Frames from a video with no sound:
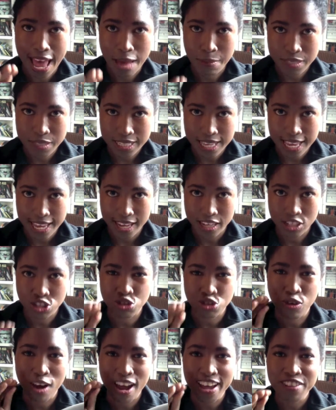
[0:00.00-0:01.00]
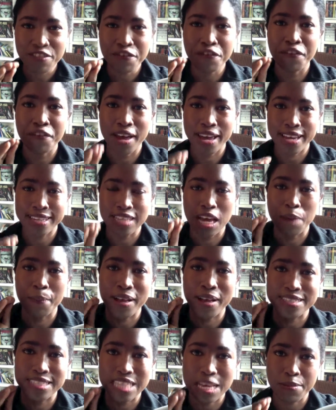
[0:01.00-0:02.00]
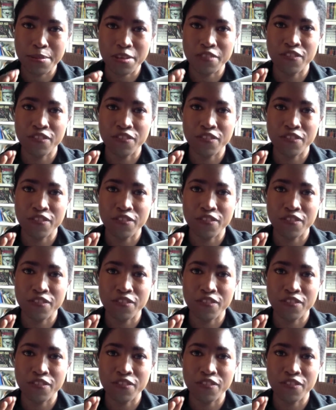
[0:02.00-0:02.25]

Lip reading: am saying try and find a balsamic